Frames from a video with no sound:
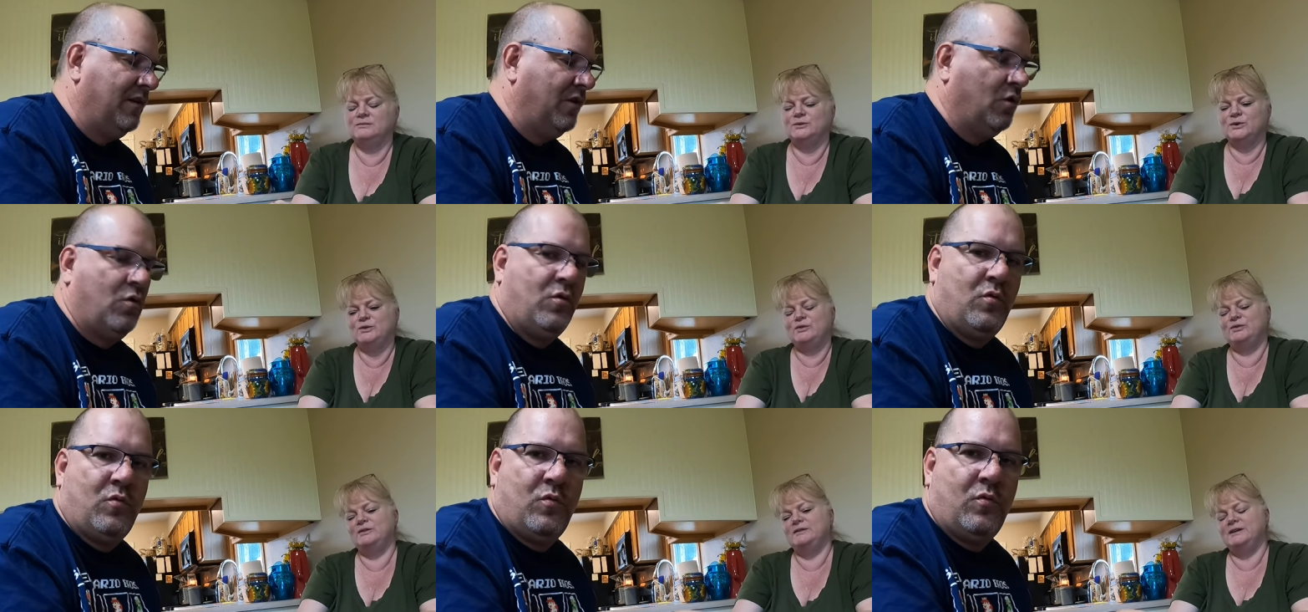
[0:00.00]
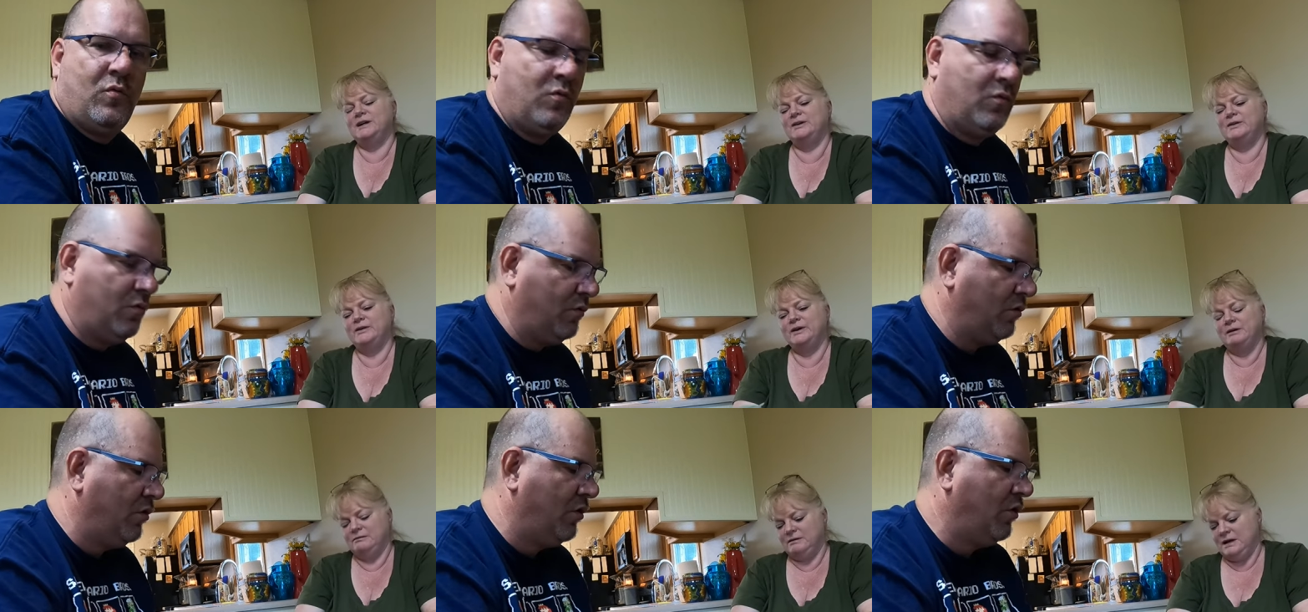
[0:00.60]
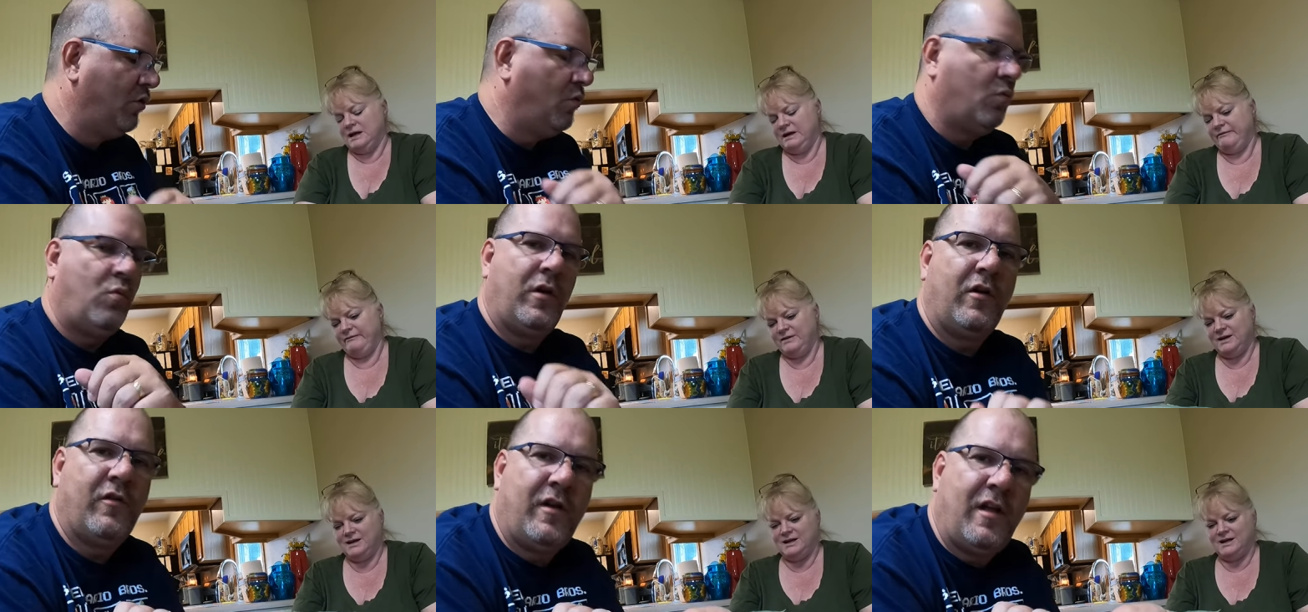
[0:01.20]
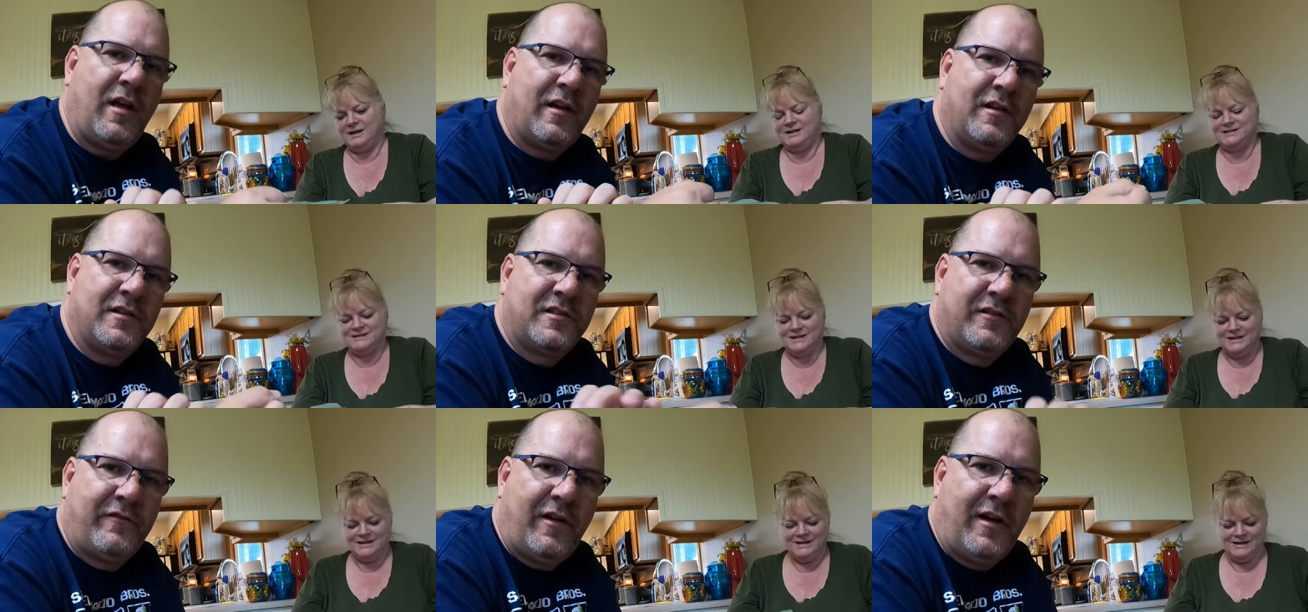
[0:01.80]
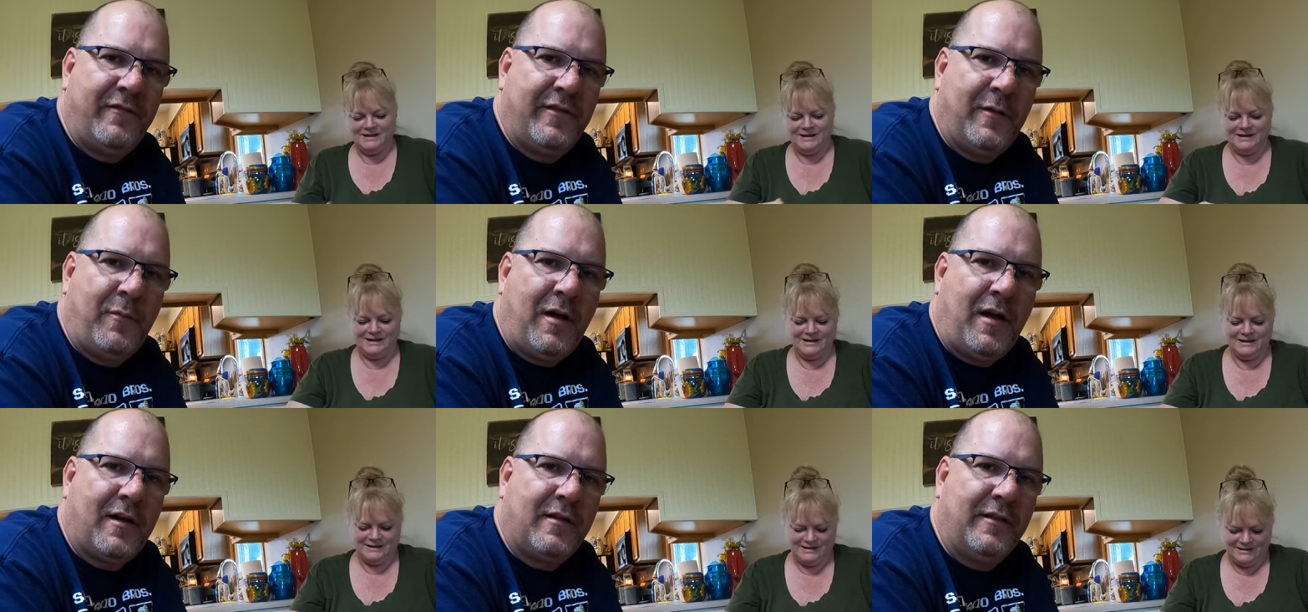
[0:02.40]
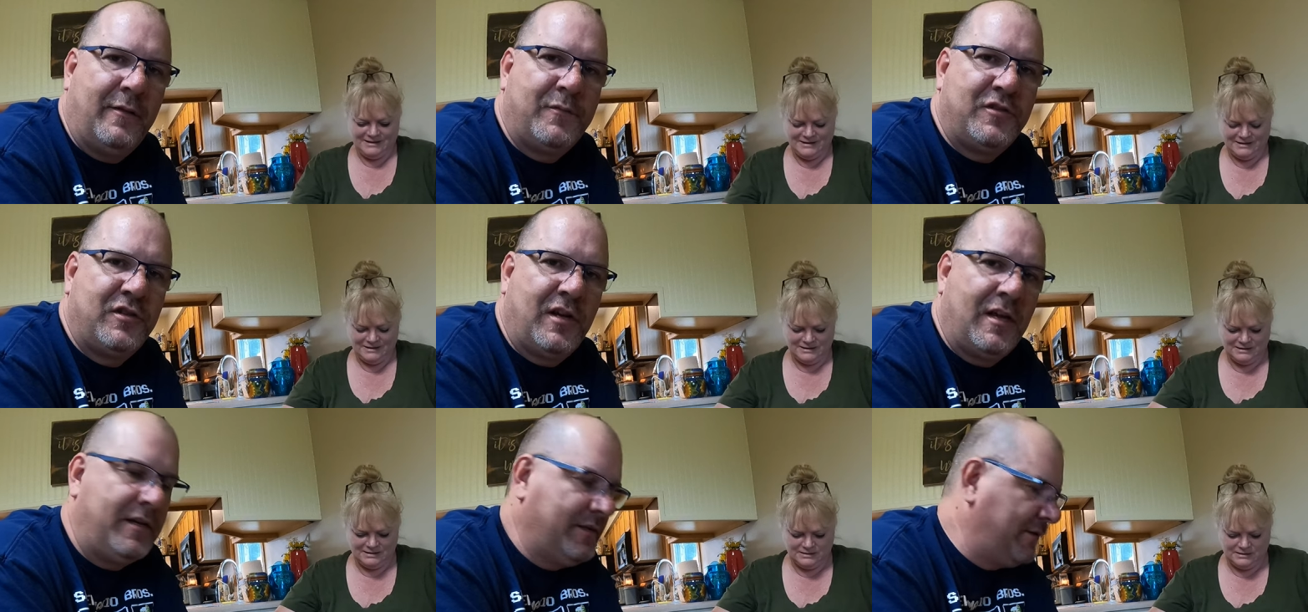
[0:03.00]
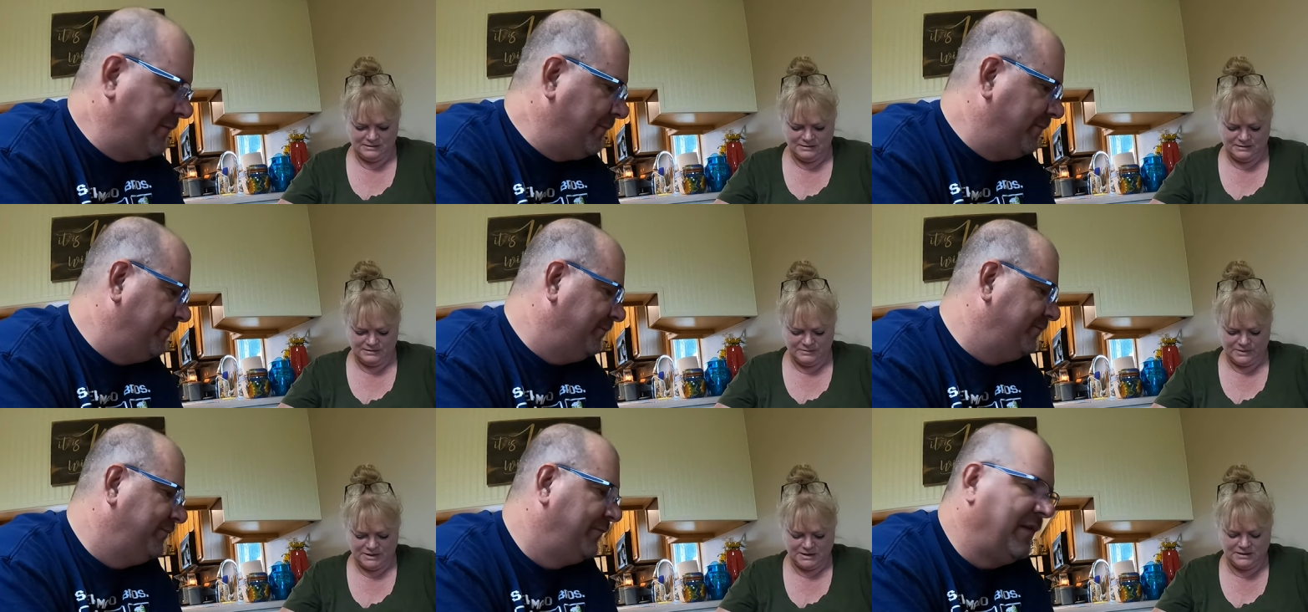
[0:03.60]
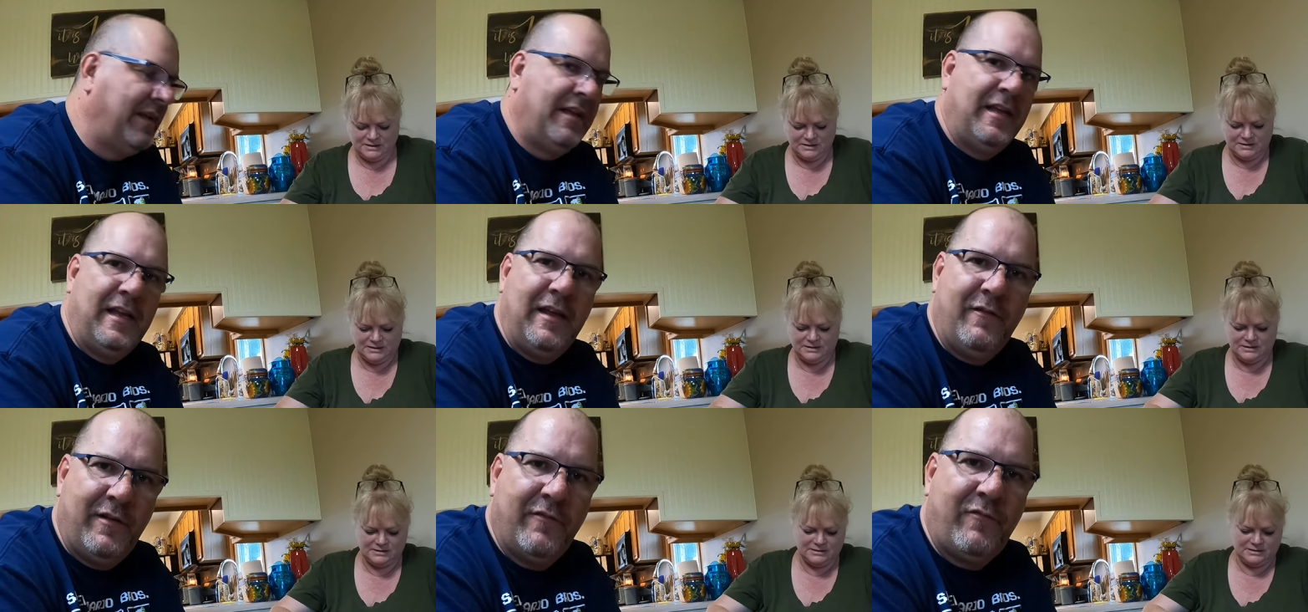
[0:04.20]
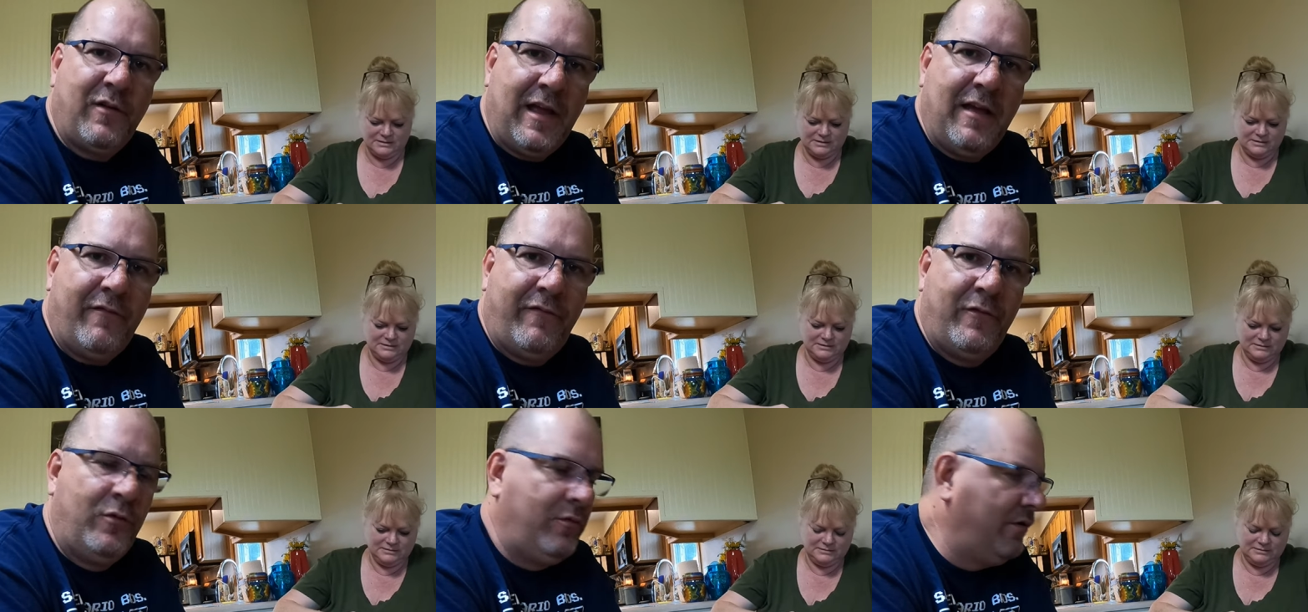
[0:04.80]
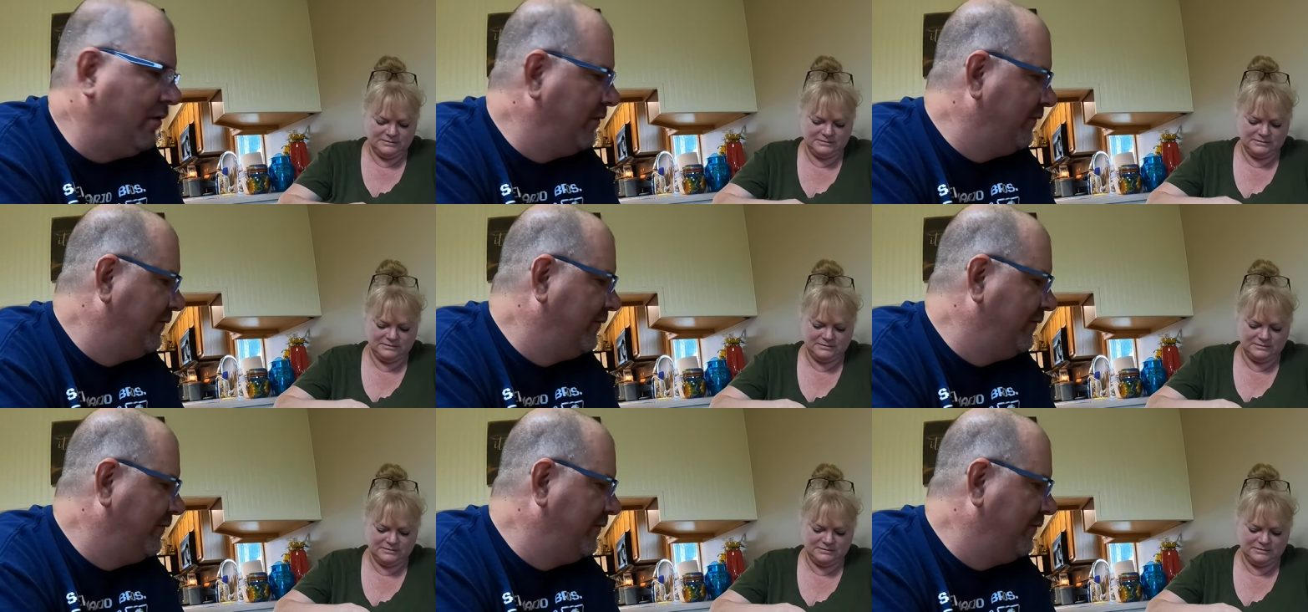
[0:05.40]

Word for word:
Speaker 1: Ruth and Larry are laughing.
Speaker 2: We are not going to survive the apocalypse, you guys.
Speaker 1: Oh, my goodness.
Speaker 2: Even if we have food.